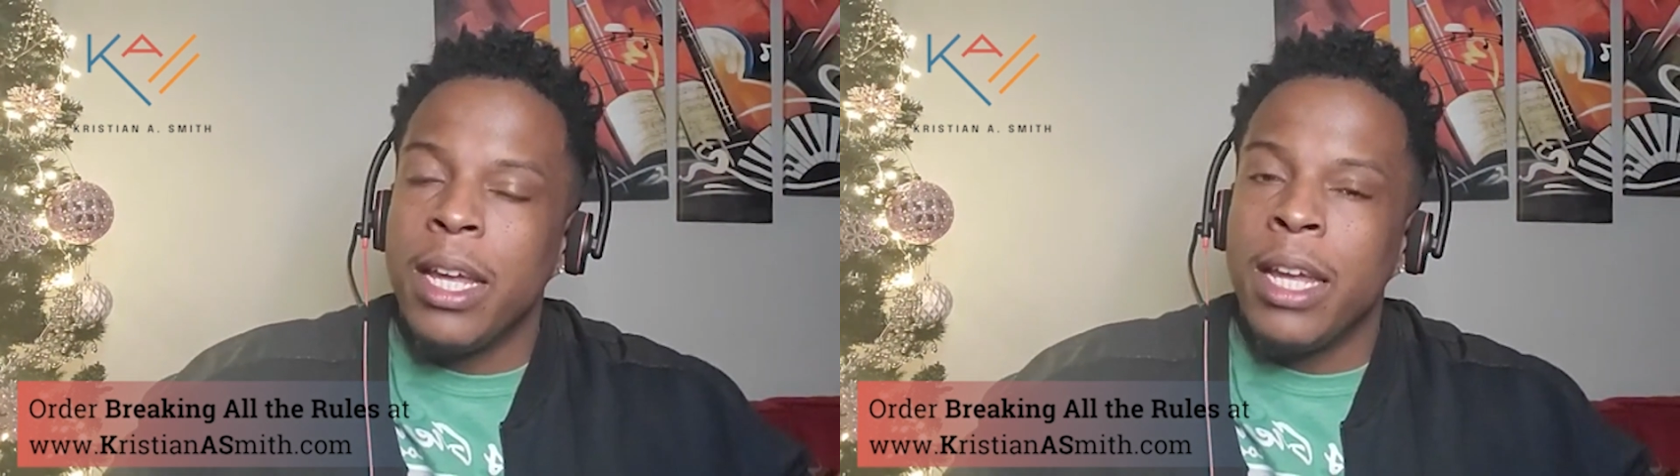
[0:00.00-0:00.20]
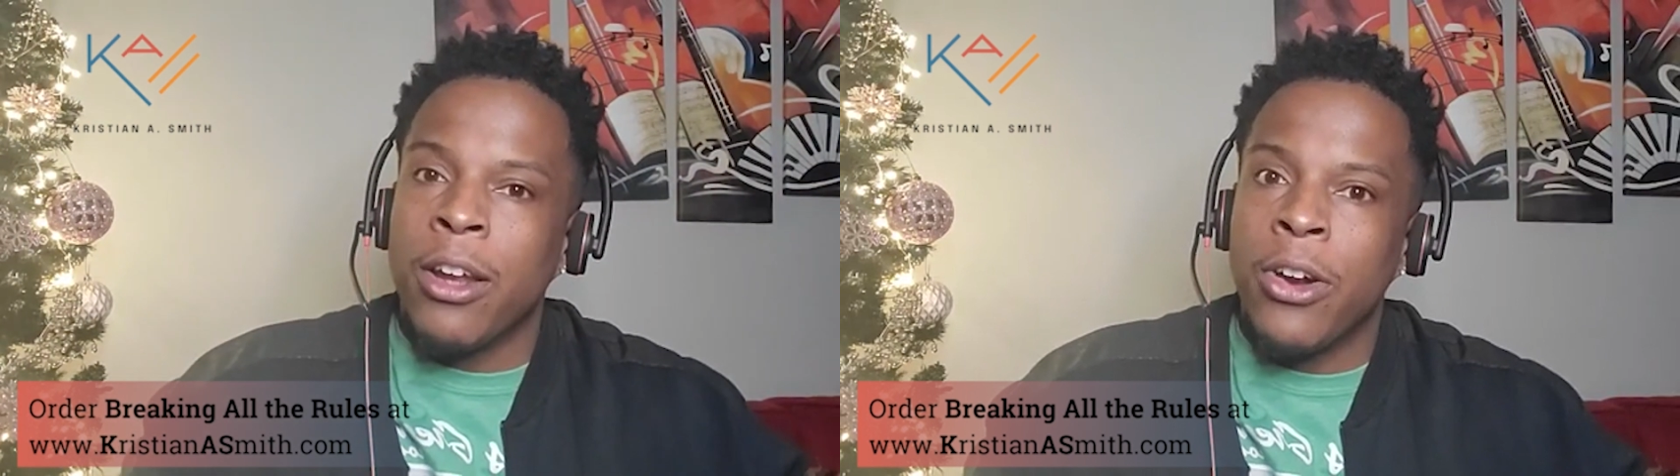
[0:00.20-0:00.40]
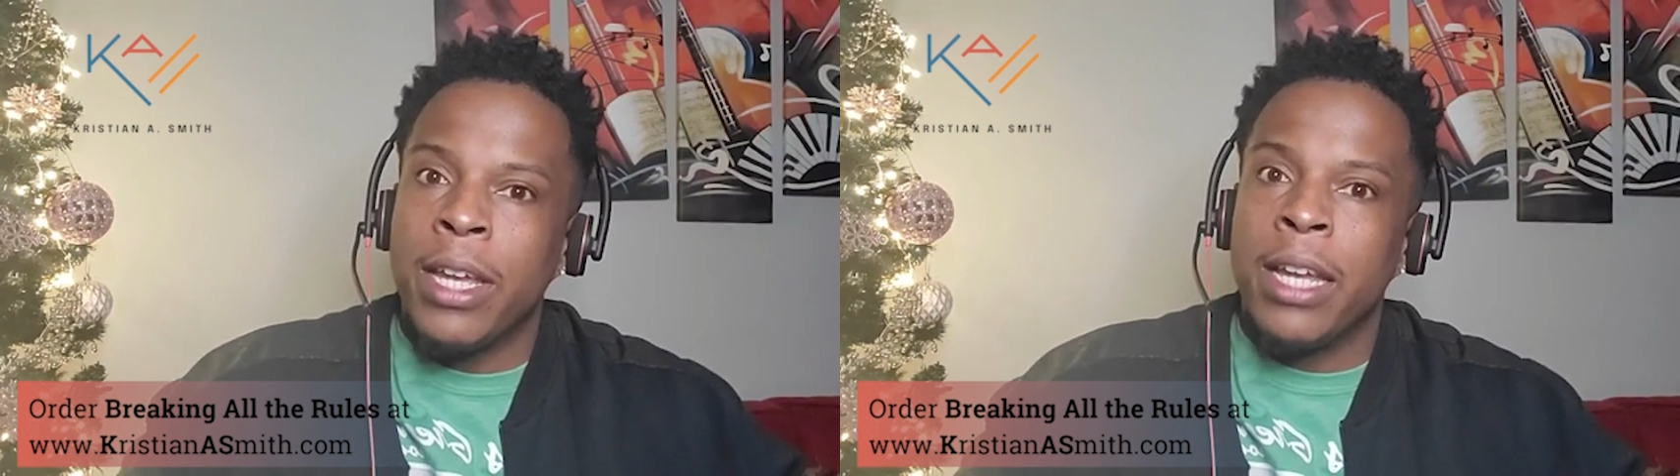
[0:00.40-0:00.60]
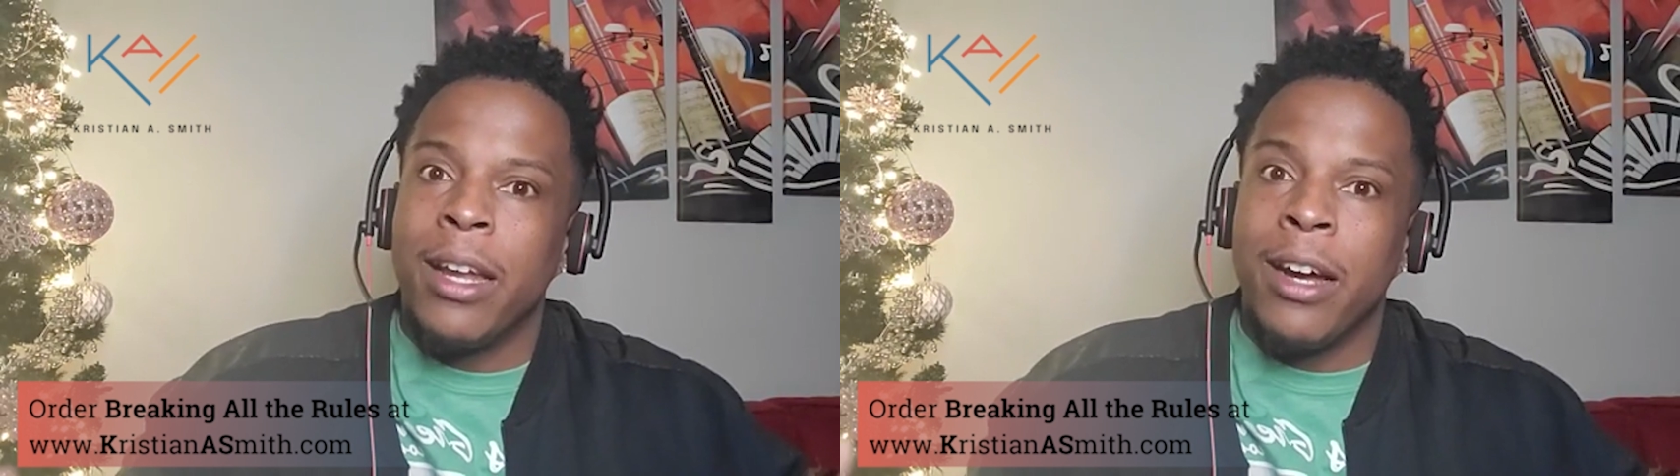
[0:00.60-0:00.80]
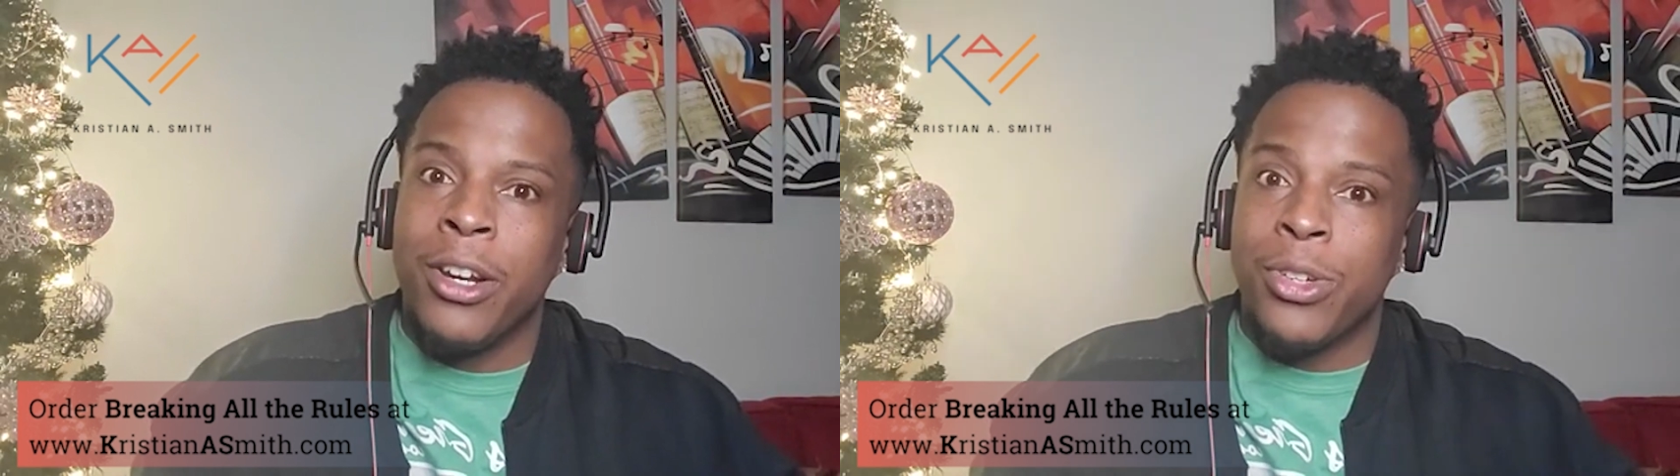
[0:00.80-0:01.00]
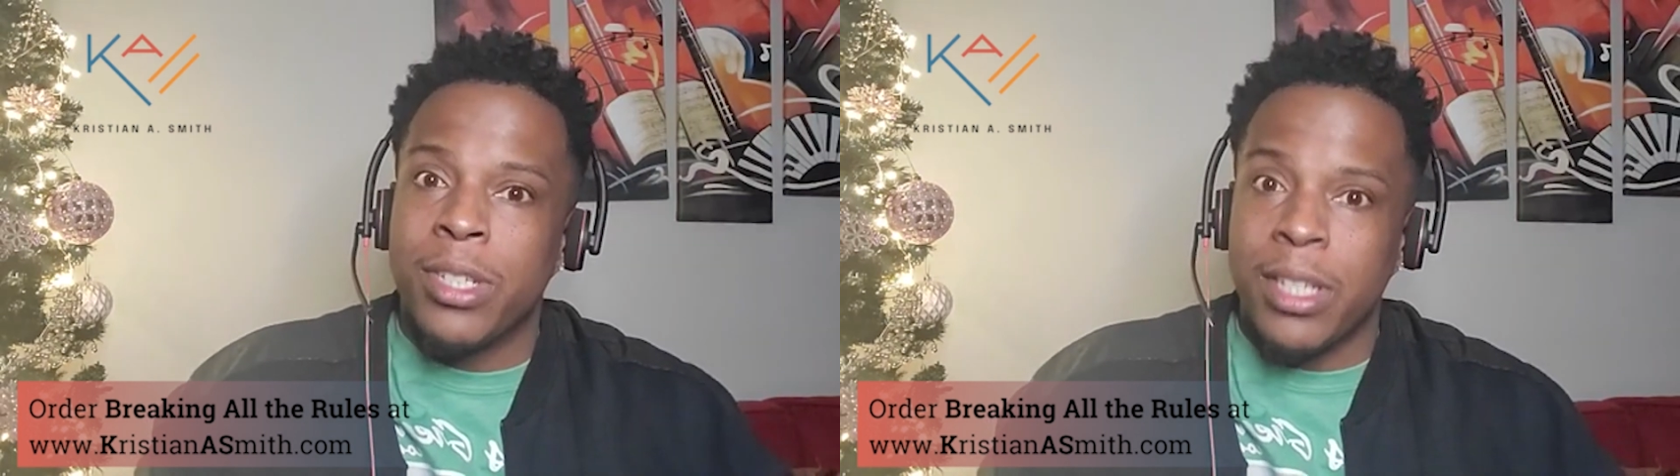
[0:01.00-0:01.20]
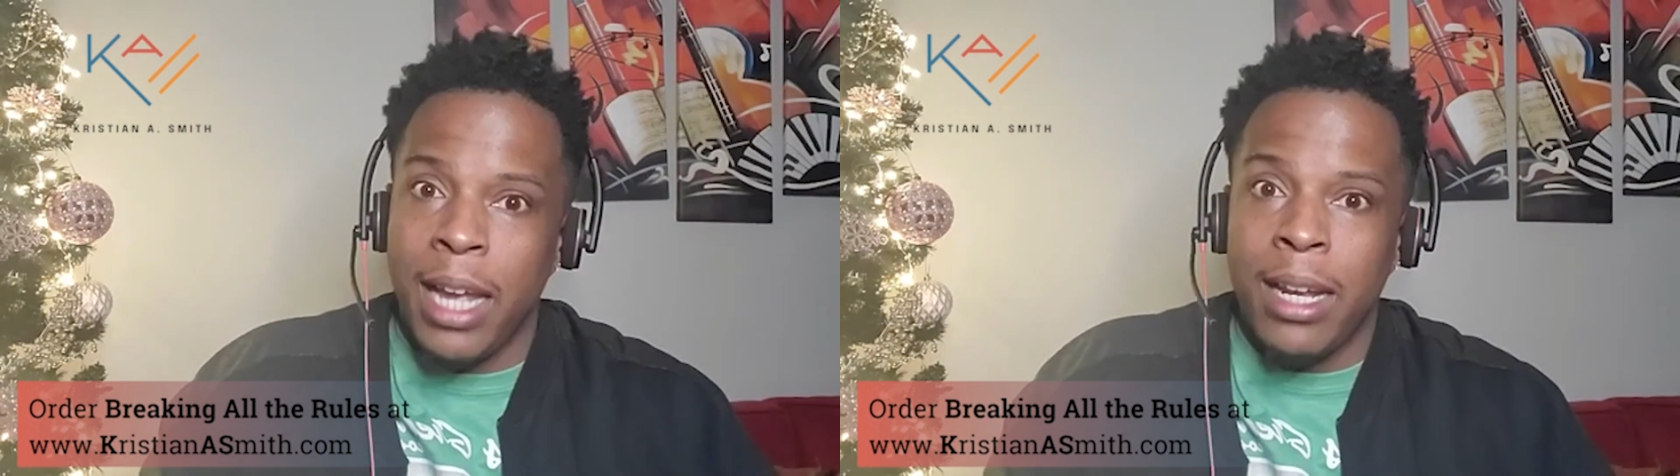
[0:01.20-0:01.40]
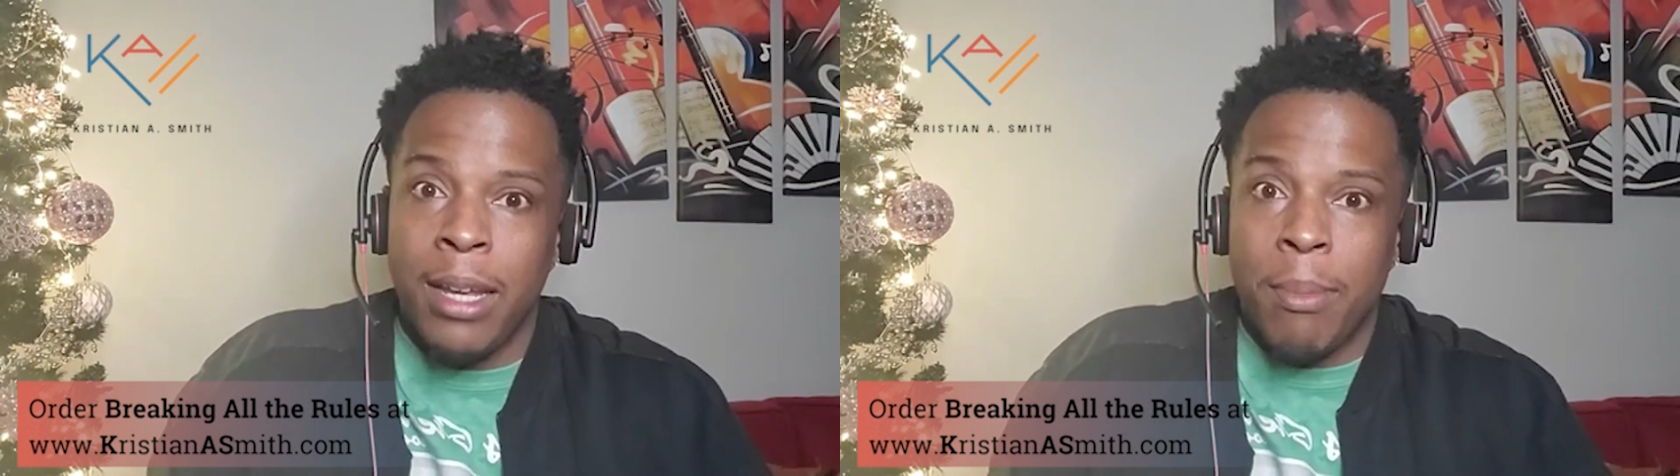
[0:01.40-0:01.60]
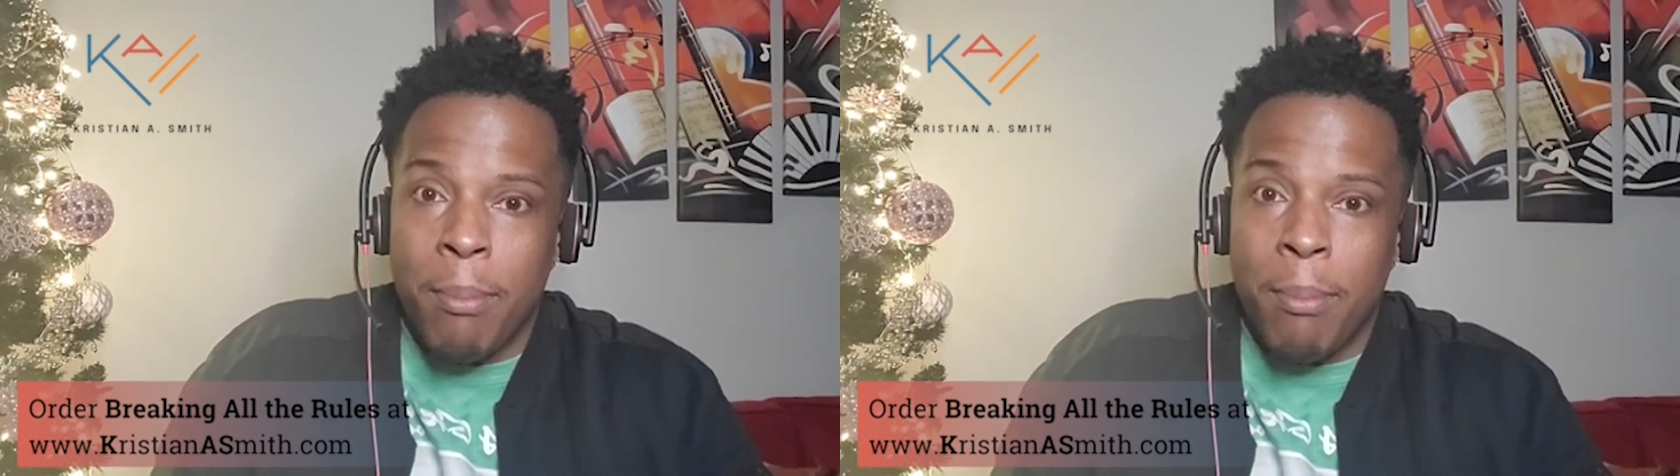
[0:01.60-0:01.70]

in learning and understanding,